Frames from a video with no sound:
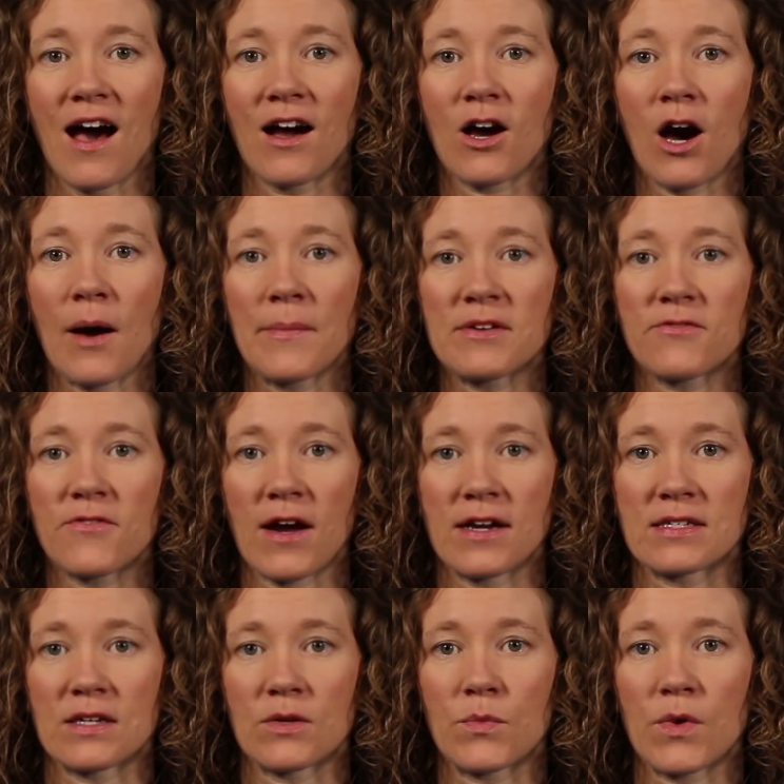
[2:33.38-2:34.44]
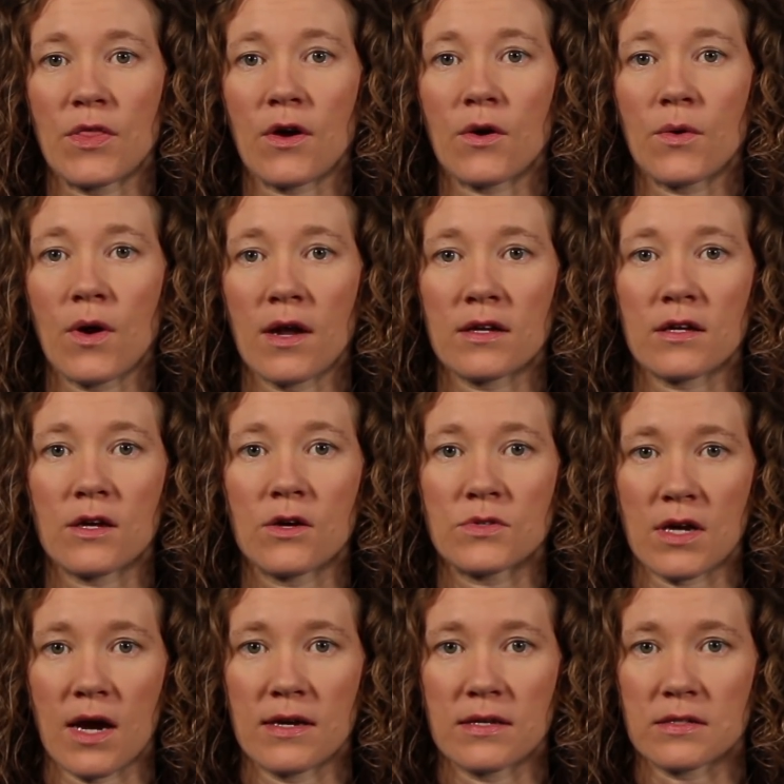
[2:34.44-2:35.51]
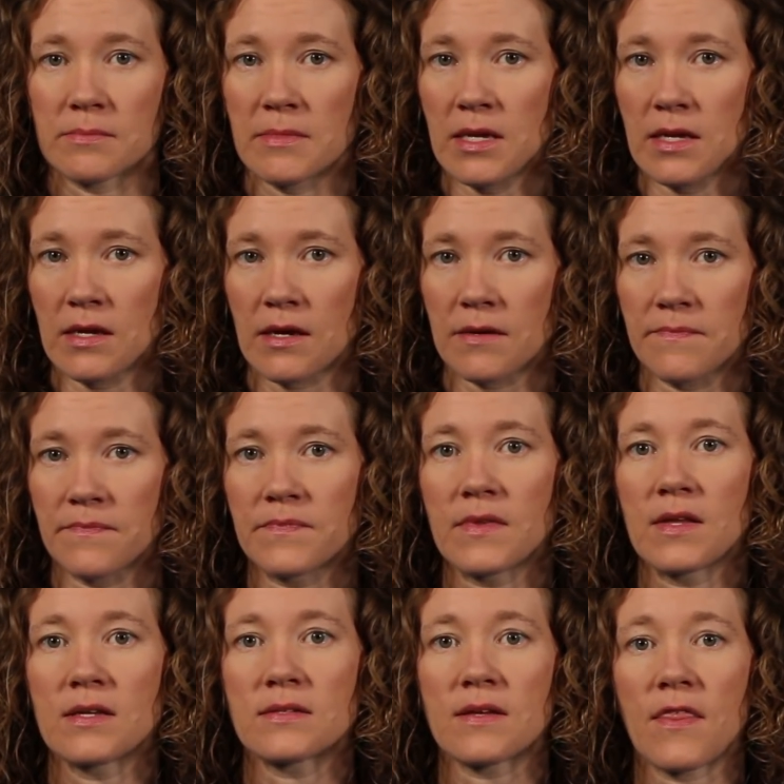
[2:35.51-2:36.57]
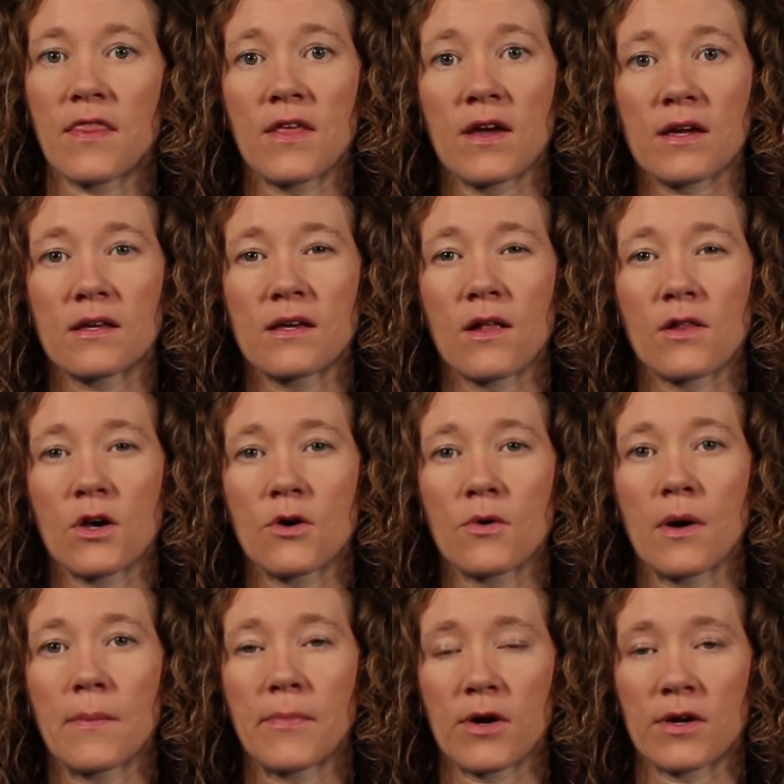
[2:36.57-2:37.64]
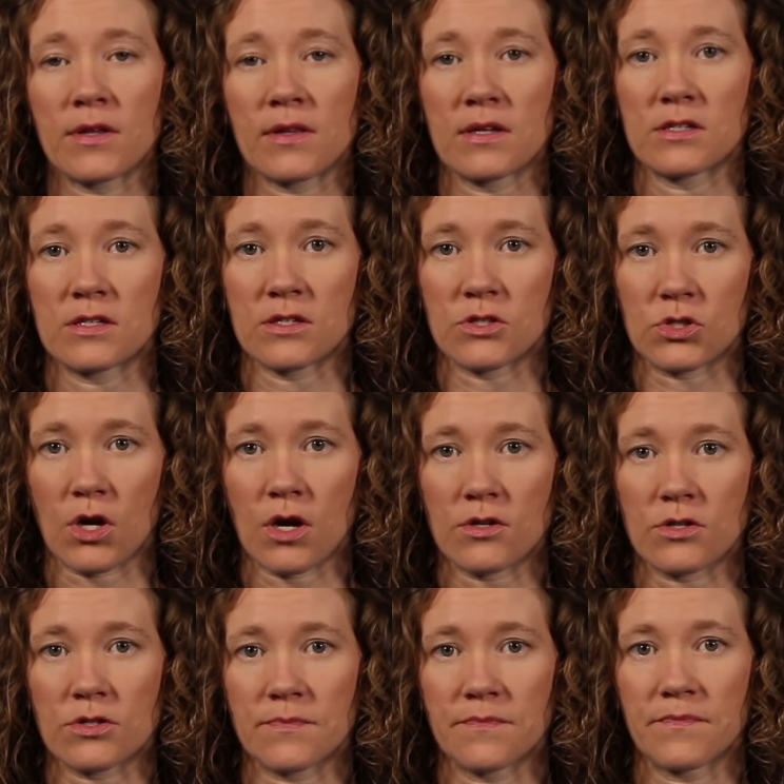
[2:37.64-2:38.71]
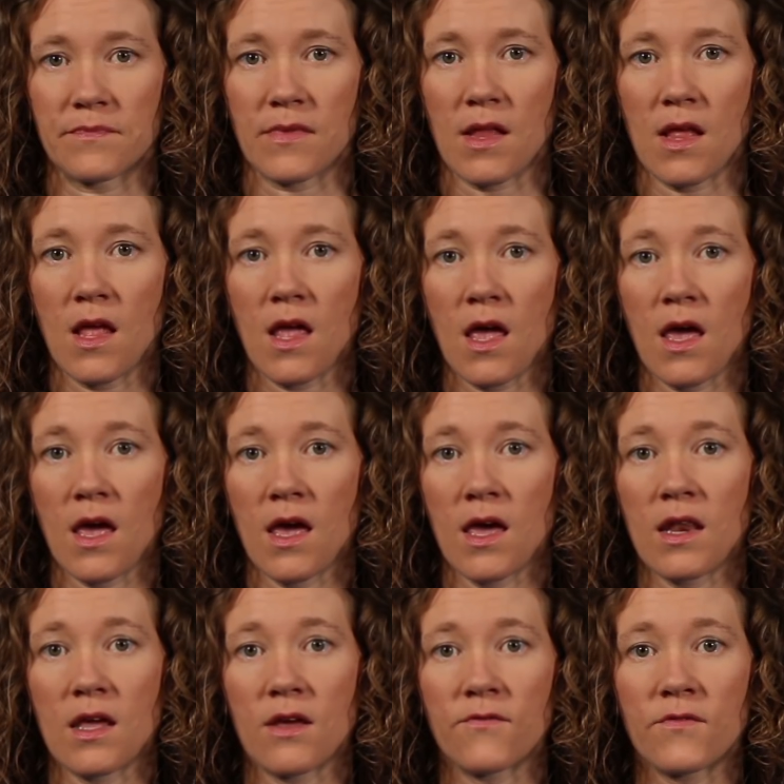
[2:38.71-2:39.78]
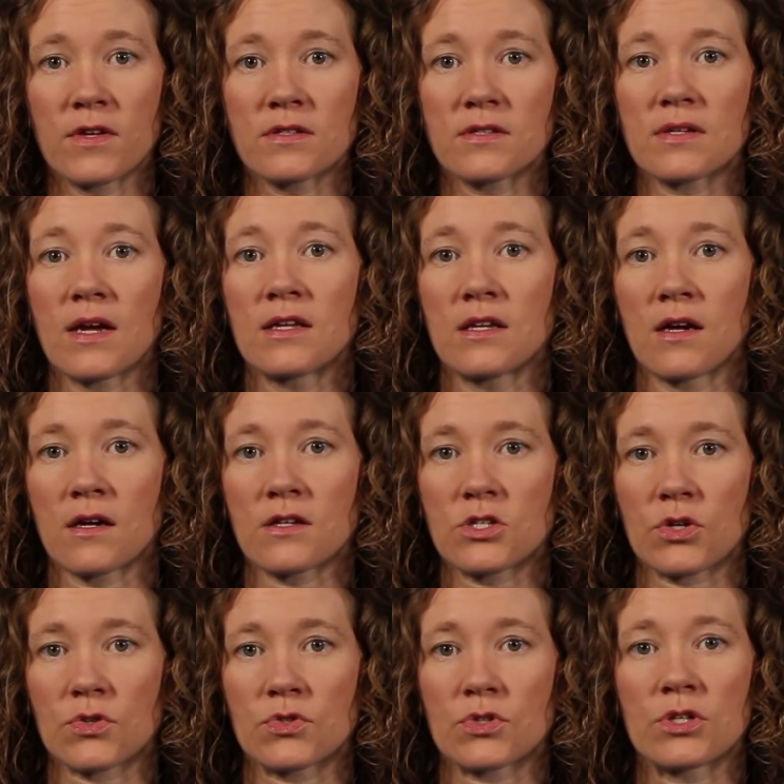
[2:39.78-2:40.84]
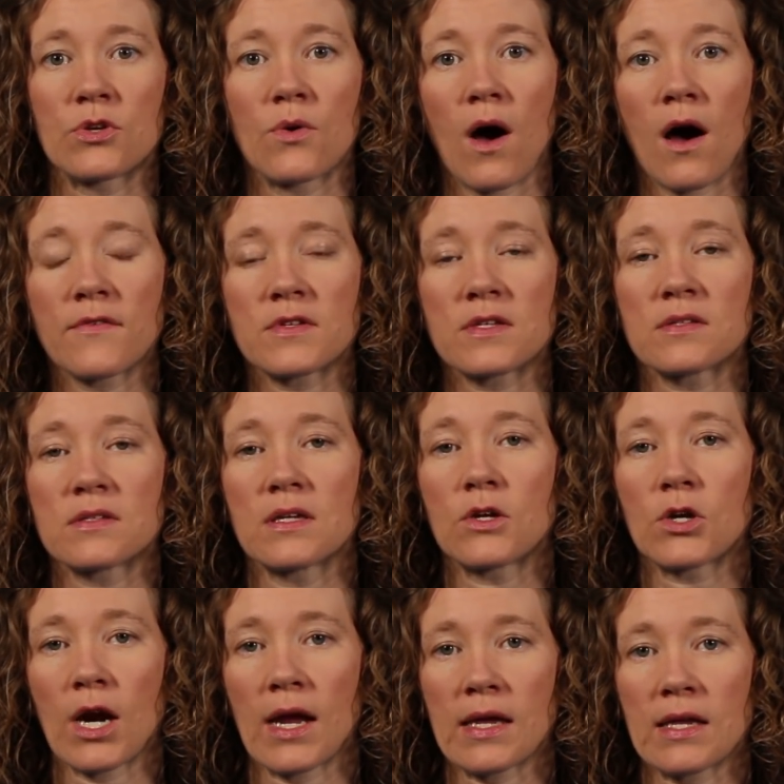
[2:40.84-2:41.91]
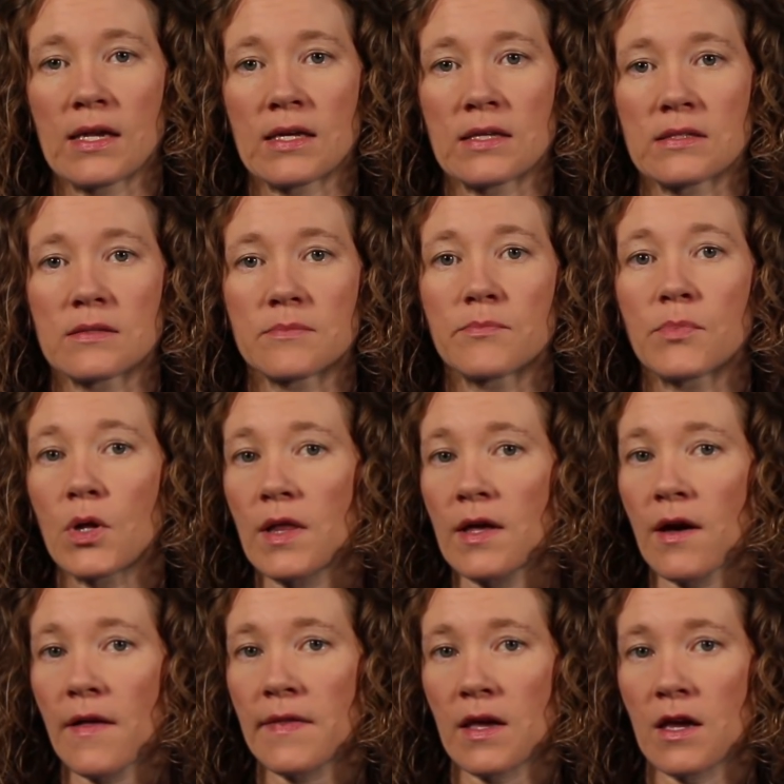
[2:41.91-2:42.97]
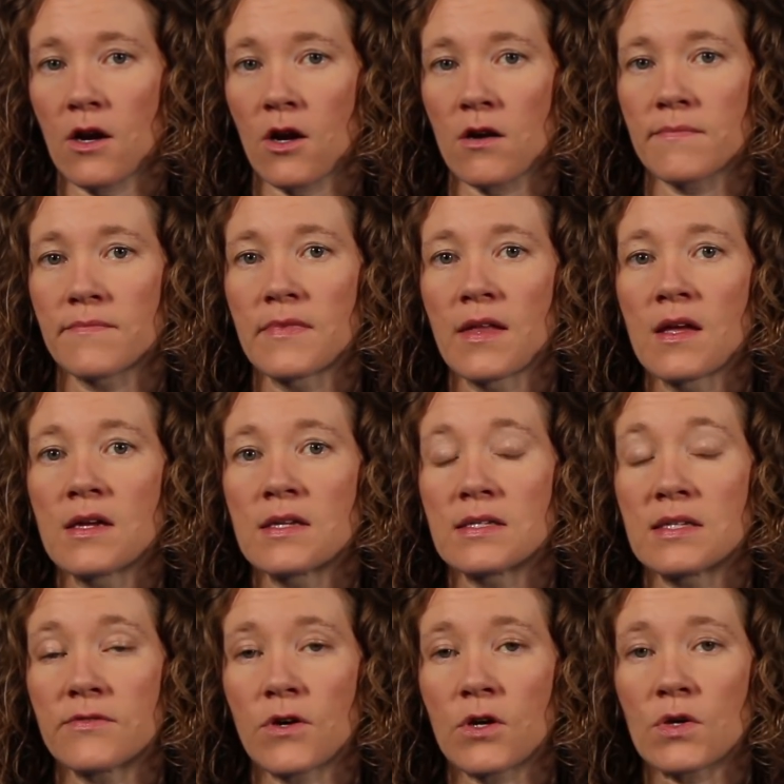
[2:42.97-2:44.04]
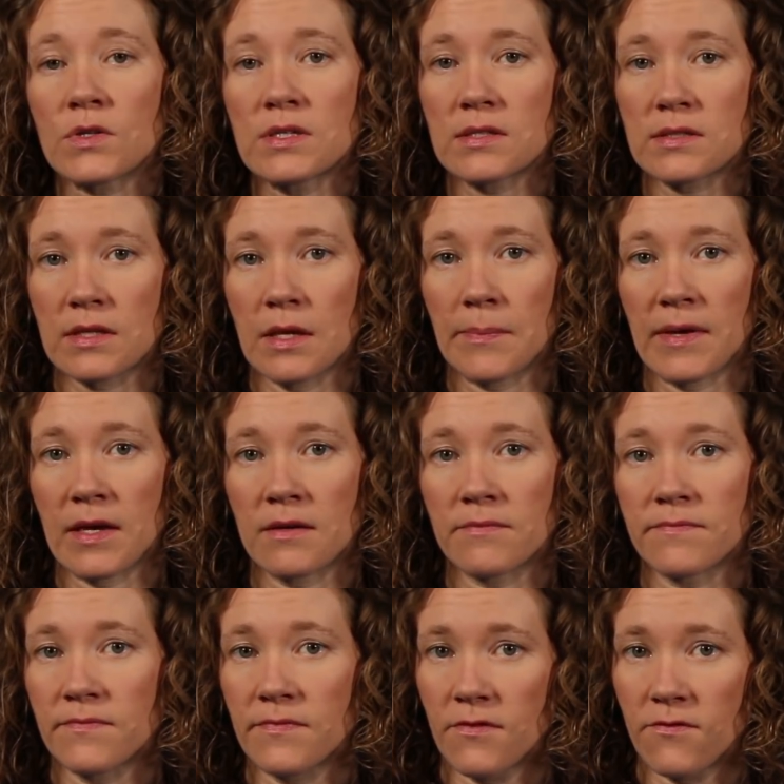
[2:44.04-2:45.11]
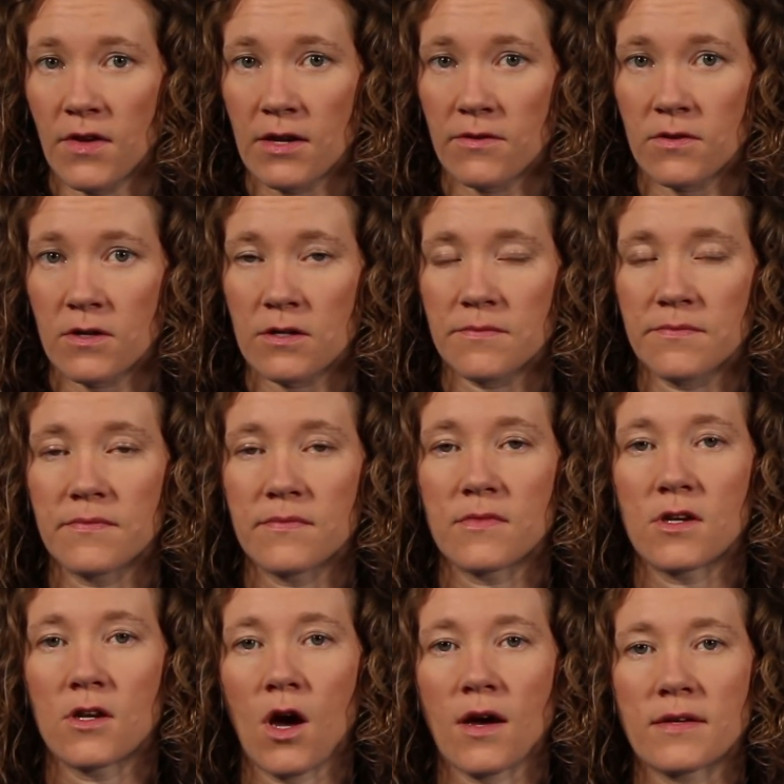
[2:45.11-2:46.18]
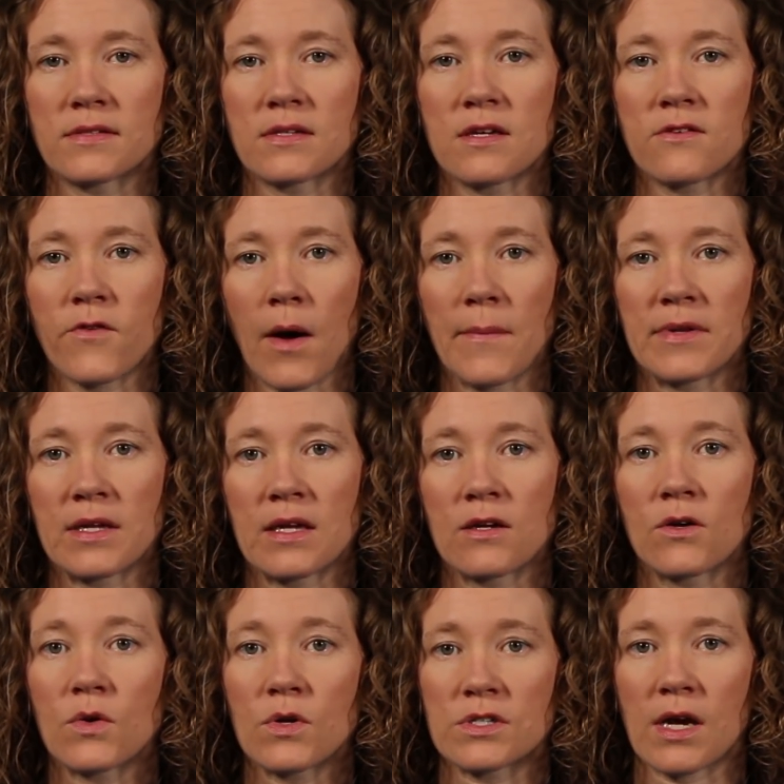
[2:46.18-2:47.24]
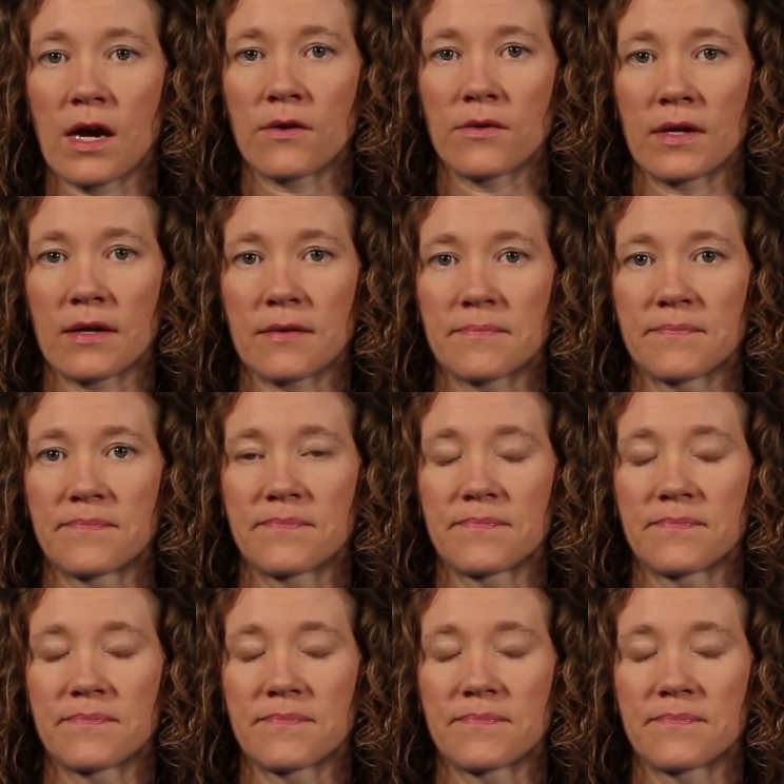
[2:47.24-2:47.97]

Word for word: A common finding with a chronic otitis media is a thick yellow purulent discharge. In infants and young children, you often see crankiness, pulling on the ear, difficulty sleeping, fever, nausea and vomiting, or diarrhea.